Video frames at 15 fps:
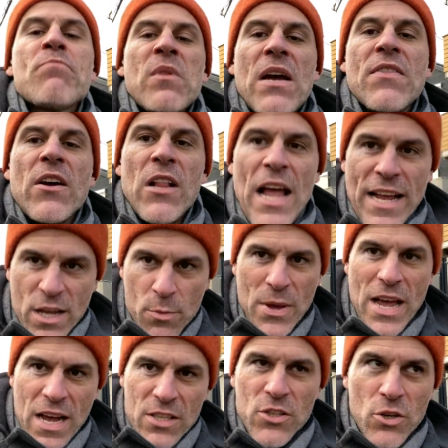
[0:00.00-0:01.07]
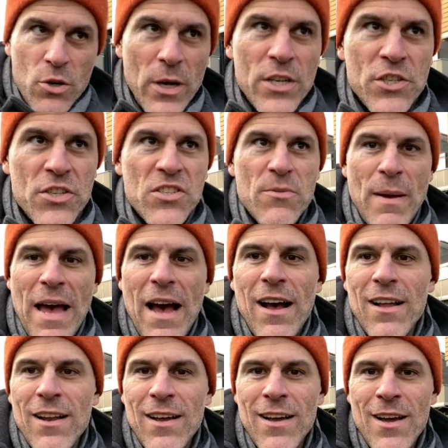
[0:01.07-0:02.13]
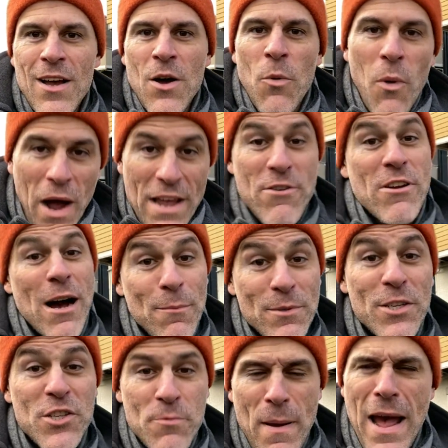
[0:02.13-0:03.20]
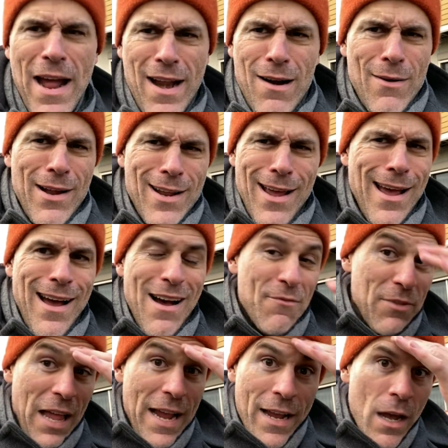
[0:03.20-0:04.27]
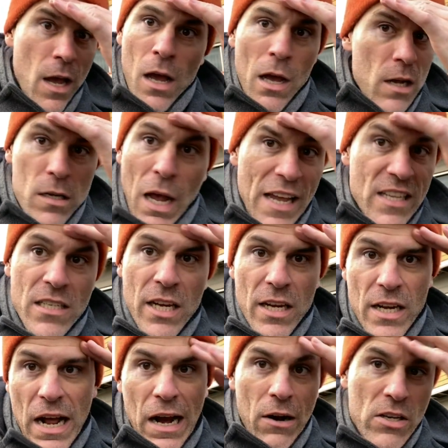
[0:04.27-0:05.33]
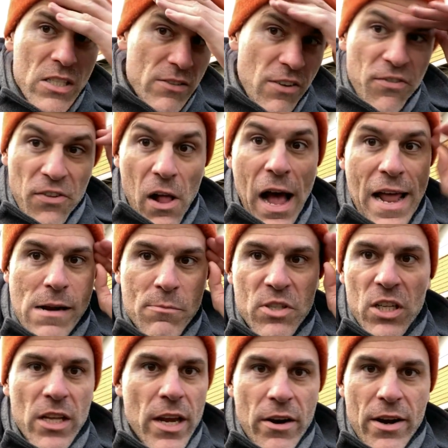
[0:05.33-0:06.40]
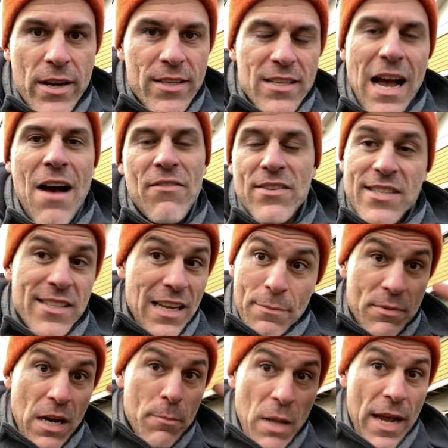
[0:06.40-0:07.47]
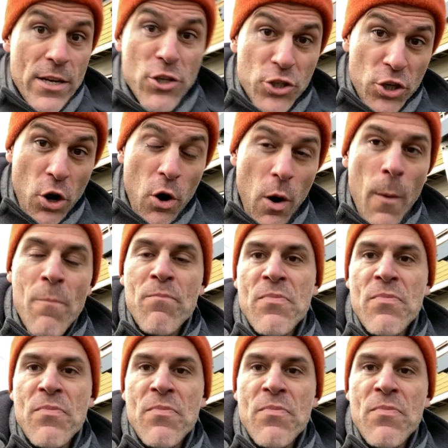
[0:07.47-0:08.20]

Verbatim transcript: And they're like, can we ask you questions about why you come to Japan? And I went, yeah, I'm like 18 hours of a flight. I'm delirious. I haven't slept. I'm like, sure.